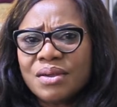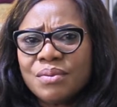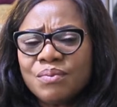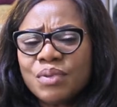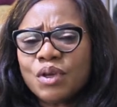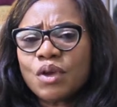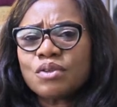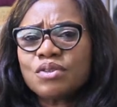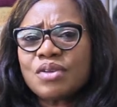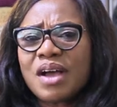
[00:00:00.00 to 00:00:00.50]

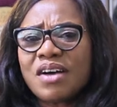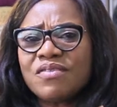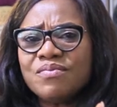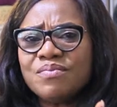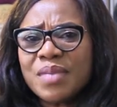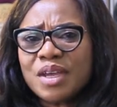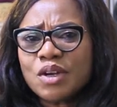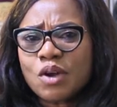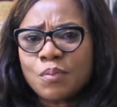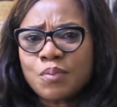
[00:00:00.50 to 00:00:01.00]
because you have
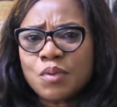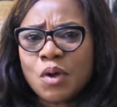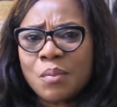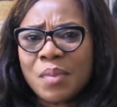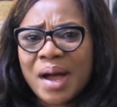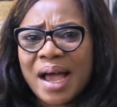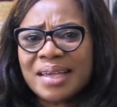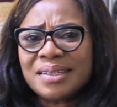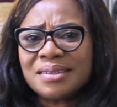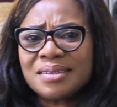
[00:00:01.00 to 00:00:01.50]
made up your
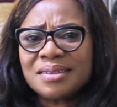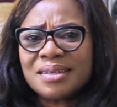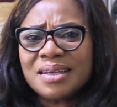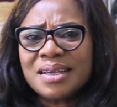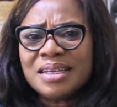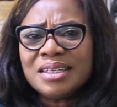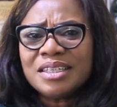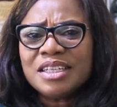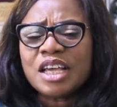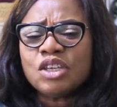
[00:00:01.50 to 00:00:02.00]
mind
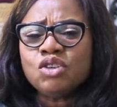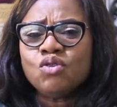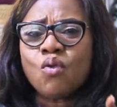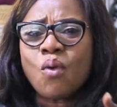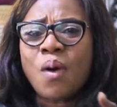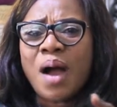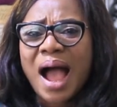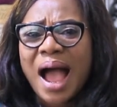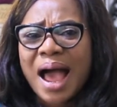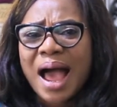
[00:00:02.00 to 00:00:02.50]
that you
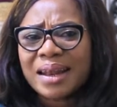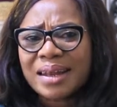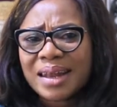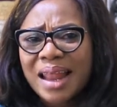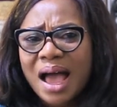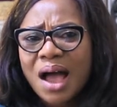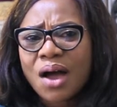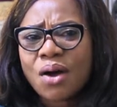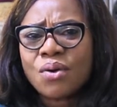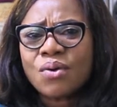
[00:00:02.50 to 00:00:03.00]
won't
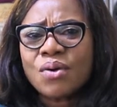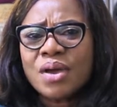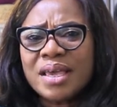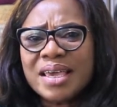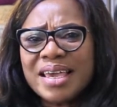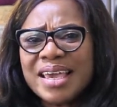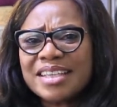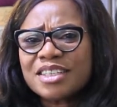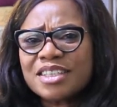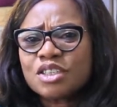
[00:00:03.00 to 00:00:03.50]
allow
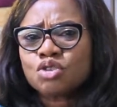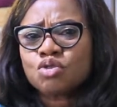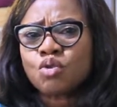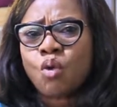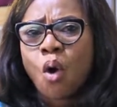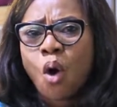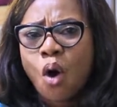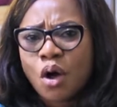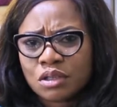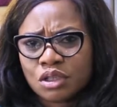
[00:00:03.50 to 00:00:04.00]
it
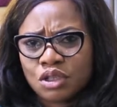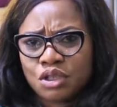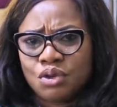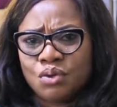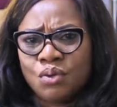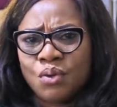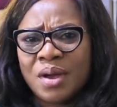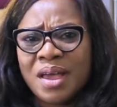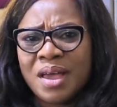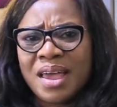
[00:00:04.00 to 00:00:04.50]
to hurt
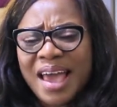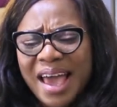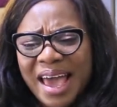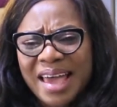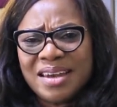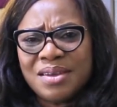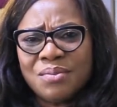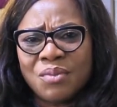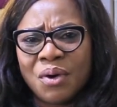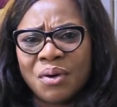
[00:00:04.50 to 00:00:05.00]
you
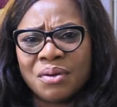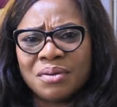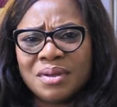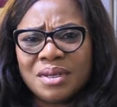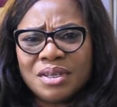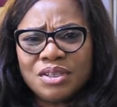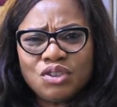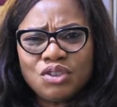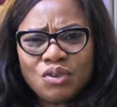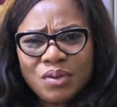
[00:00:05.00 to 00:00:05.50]
anymore,
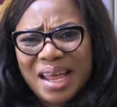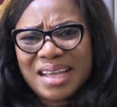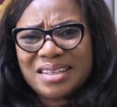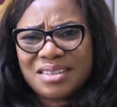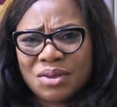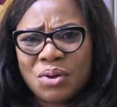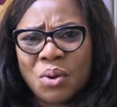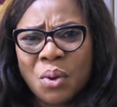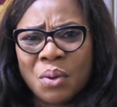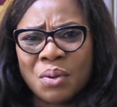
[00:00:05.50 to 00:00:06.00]
you
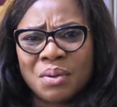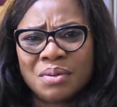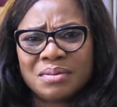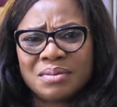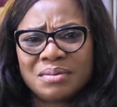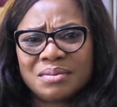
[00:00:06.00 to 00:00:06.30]
let go.